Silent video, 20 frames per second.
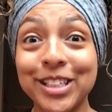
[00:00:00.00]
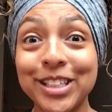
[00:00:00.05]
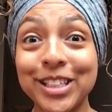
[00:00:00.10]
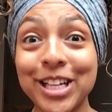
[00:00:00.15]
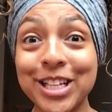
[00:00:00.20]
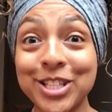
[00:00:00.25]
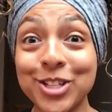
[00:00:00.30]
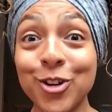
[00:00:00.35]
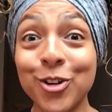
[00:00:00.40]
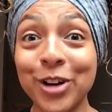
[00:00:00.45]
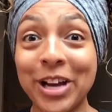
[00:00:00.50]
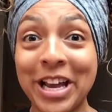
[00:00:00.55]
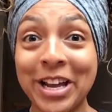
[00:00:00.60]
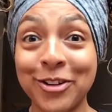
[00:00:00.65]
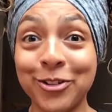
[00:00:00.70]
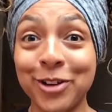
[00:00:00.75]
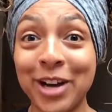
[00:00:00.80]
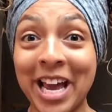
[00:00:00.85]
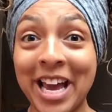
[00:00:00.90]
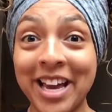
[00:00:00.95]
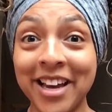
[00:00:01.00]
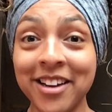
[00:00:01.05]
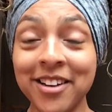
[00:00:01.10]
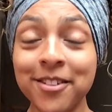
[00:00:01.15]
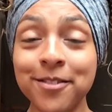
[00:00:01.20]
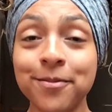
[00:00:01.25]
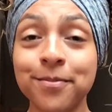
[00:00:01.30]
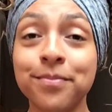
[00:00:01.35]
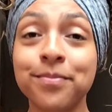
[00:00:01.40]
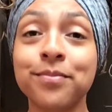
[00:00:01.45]
Let's go again, okay?
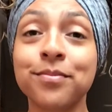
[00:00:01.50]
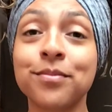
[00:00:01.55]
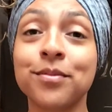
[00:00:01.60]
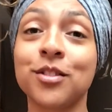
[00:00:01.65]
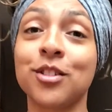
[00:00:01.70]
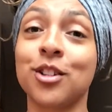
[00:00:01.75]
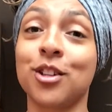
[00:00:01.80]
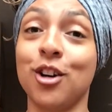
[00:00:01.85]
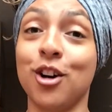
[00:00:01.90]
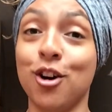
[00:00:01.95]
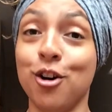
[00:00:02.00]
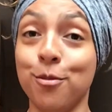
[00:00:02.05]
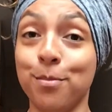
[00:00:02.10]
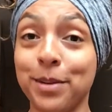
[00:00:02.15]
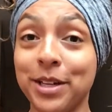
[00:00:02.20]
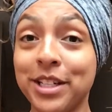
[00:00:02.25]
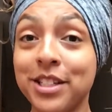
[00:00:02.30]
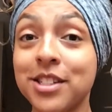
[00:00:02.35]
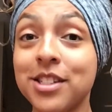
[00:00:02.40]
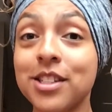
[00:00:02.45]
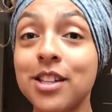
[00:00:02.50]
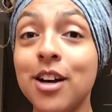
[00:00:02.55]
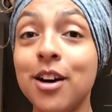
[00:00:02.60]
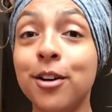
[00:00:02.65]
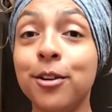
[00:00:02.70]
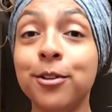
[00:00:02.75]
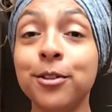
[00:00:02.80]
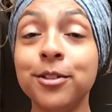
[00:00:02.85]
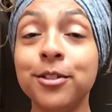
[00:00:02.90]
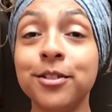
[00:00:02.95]
Open it
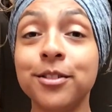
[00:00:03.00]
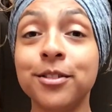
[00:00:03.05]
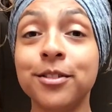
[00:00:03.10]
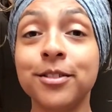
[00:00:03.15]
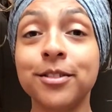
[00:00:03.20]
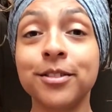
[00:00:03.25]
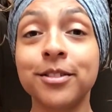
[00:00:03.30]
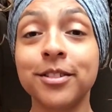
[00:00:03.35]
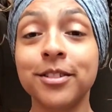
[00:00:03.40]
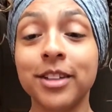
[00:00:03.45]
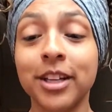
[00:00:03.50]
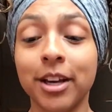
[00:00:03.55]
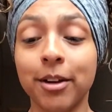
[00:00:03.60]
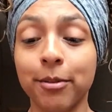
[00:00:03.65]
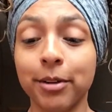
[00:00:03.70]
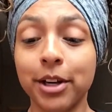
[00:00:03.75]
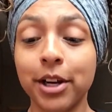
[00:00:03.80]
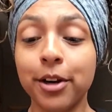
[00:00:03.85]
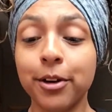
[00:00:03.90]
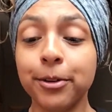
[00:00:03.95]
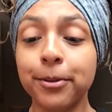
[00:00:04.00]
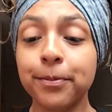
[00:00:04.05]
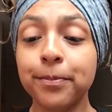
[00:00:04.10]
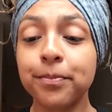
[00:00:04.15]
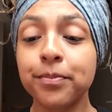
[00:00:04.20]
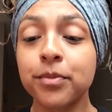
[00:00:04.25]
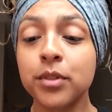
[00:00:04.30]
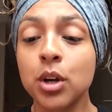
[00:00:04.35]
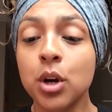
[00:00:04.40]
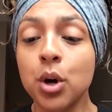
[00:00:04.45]
slow. Here we go.
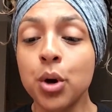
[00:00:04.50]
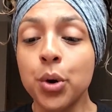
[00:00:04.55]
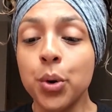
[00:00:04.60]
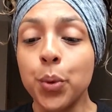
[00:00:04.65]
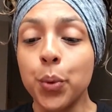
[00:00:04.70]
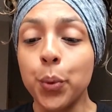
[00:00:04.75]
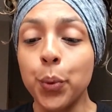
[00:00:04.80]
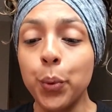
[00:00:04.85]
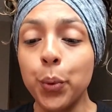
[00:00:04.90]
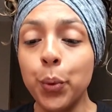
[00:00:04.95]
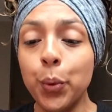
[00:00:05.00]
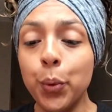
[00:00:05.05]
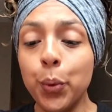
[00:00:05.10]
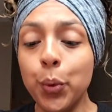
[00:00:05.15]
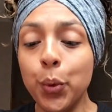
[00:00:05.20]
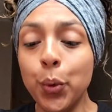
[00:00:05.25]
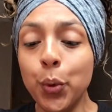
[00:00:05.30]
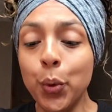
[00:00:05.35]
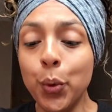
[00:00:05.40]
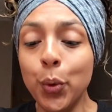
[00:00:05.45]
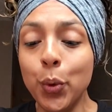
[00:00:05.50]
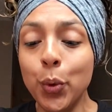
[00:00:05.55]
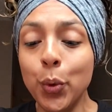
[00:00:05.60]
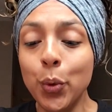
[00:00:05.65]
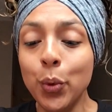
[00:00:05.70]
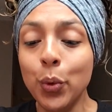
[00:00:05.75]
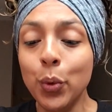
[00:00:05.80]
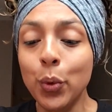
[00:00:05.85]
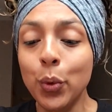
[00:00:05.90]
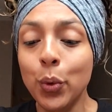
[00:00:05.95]

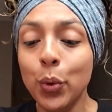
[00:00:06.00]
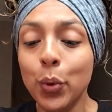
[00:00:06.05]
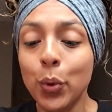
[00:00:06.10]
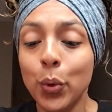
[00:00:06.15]
Ooh.